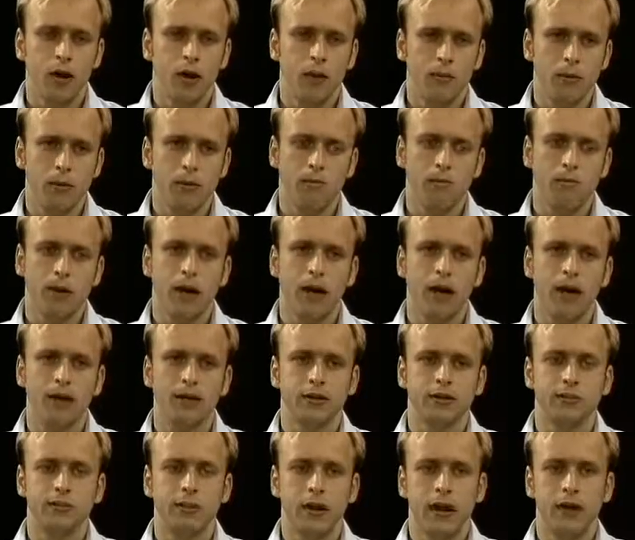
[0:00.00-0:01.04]
development
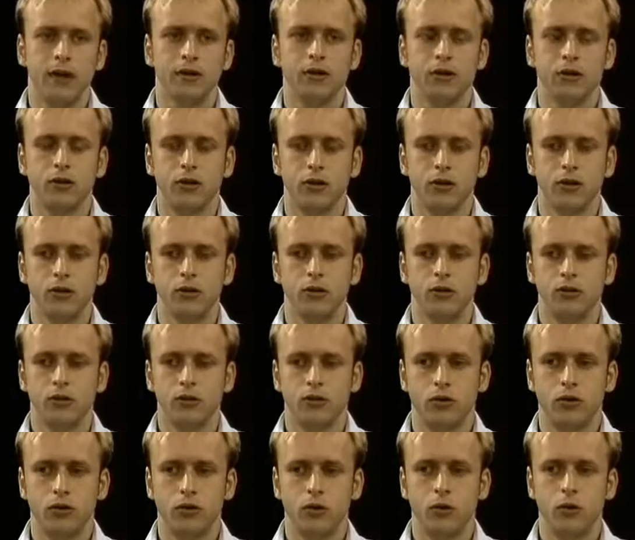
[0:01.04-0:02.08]
banks are
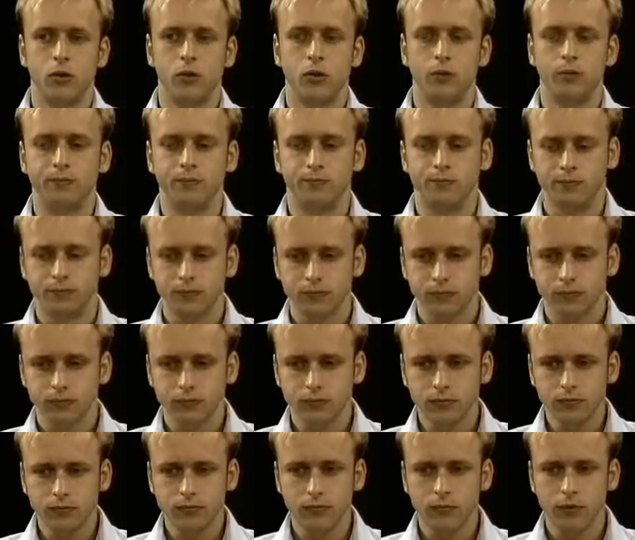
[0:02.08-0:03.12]
used to,
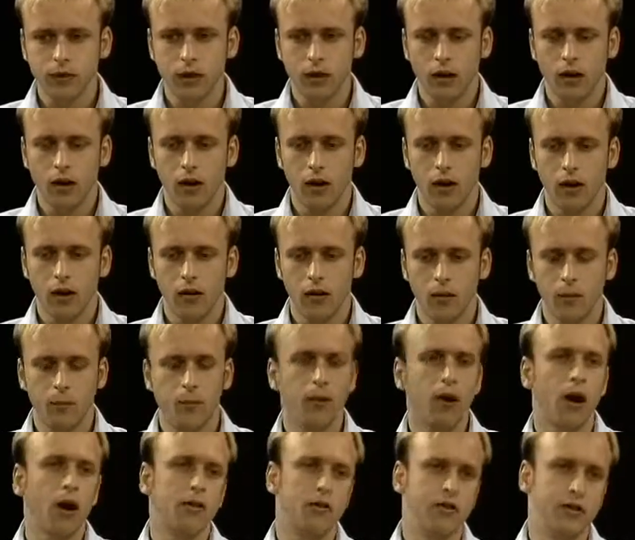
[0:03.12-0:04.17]

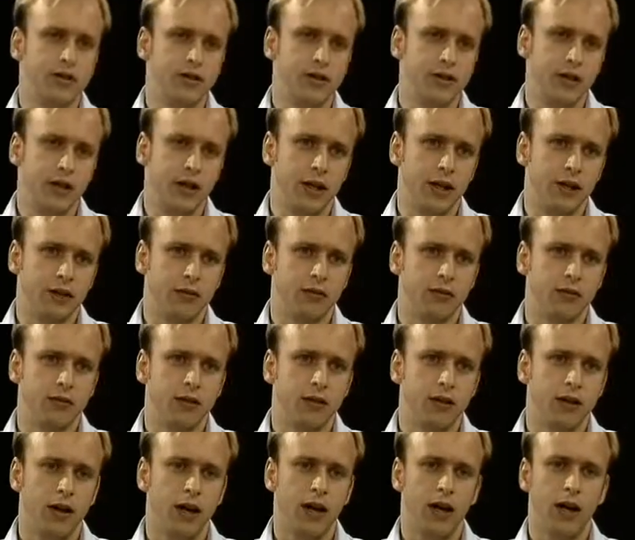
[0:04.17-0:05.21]
they're profit-seeking,
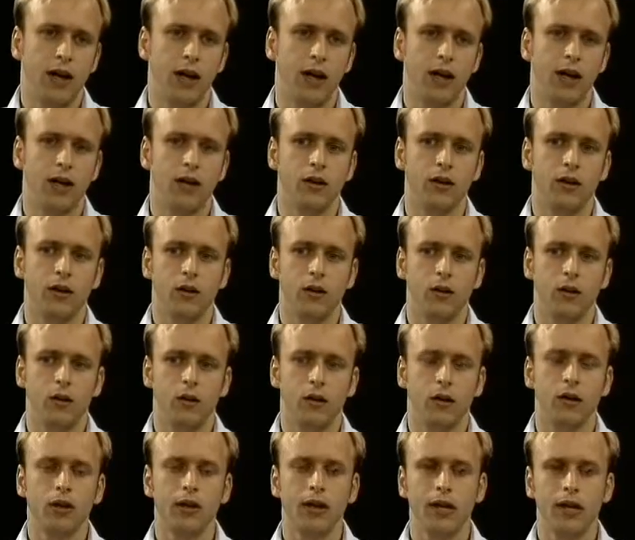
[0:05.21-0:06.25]
and
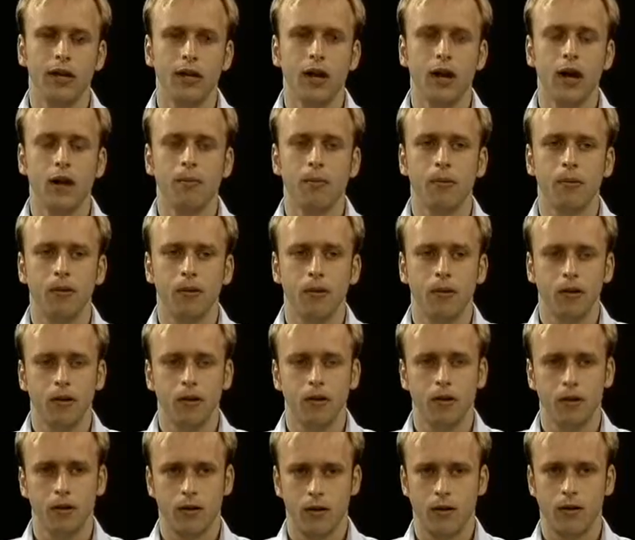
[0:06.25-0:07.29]
cleaning up
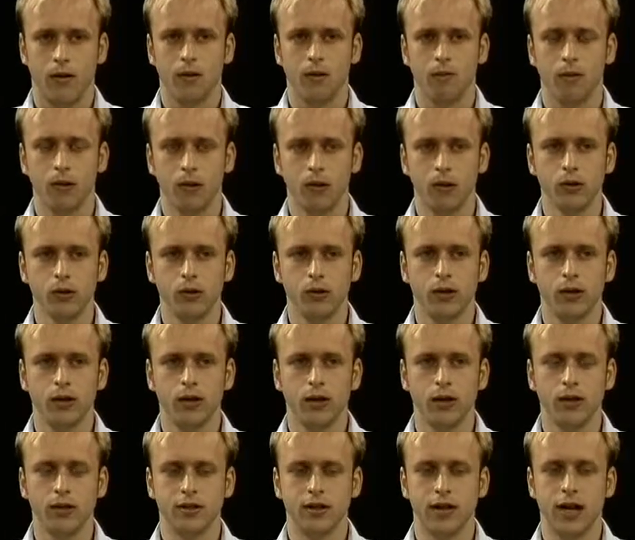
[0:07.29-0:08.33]

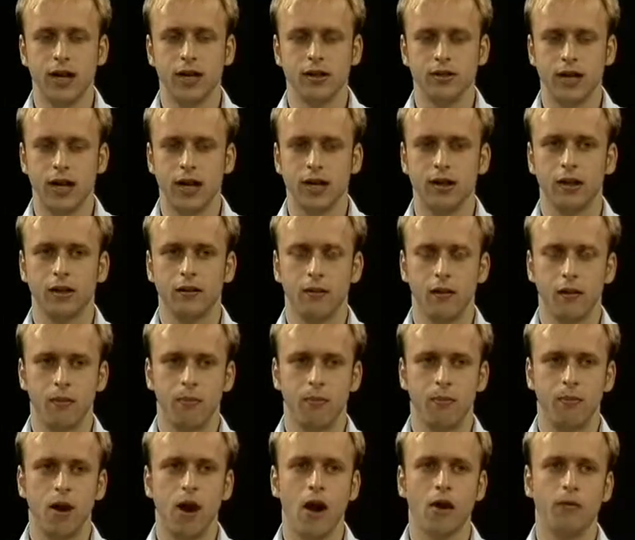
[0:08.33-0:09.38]
pollution is not exactly
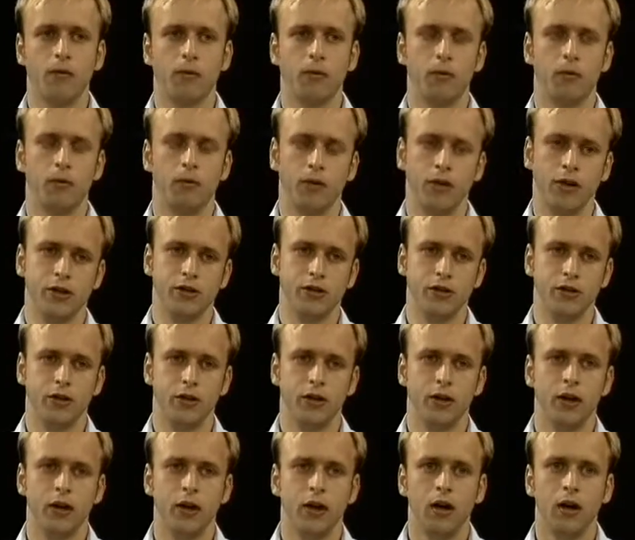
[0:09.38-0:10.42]
a very profitable
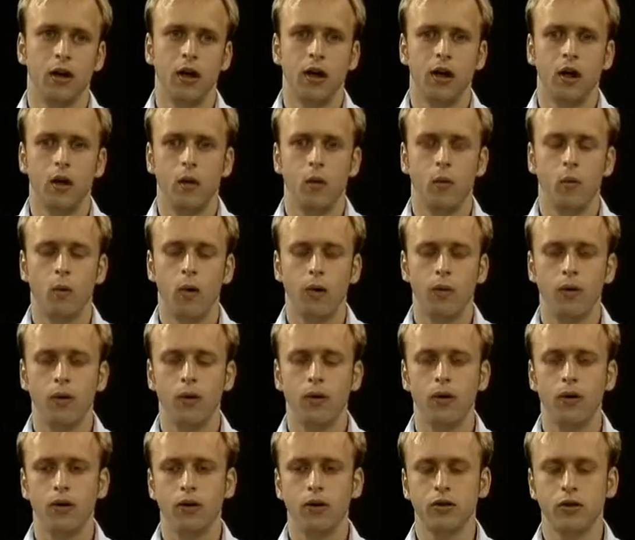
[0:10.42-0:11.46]
venture.
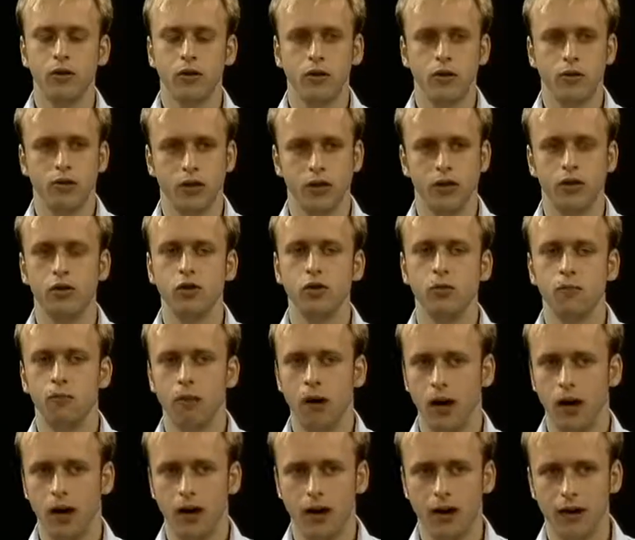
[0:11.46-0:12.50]
What they're going to do is
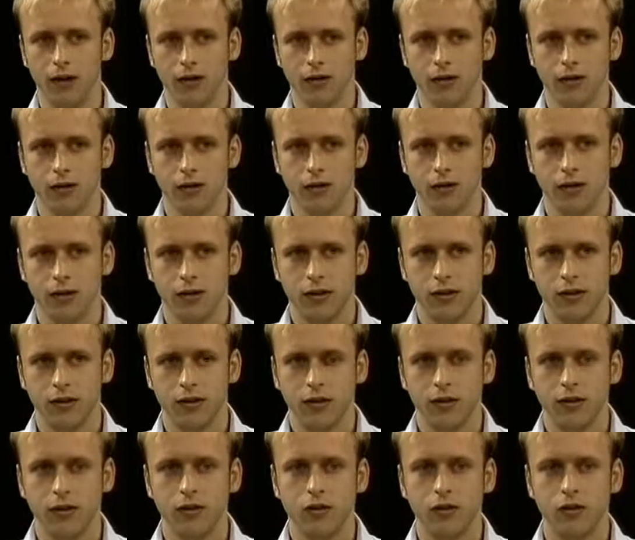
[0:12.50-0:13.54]
issue bonds
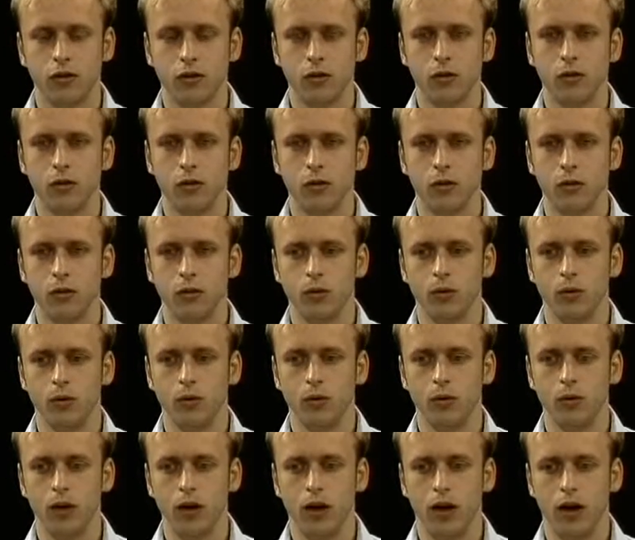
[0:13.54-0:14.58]

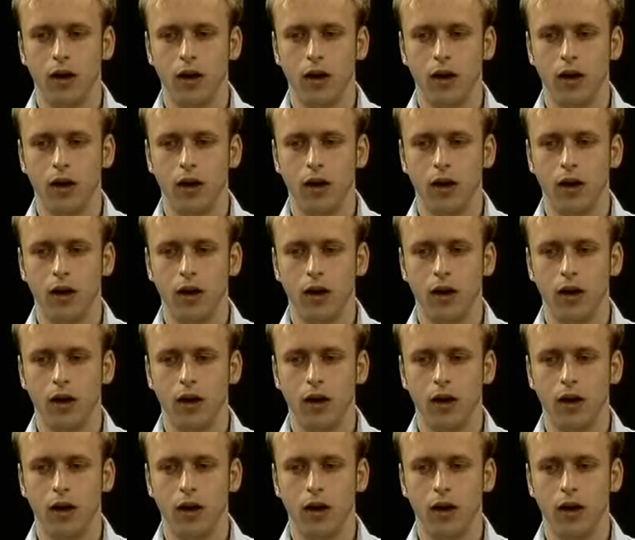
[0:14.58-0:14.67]
to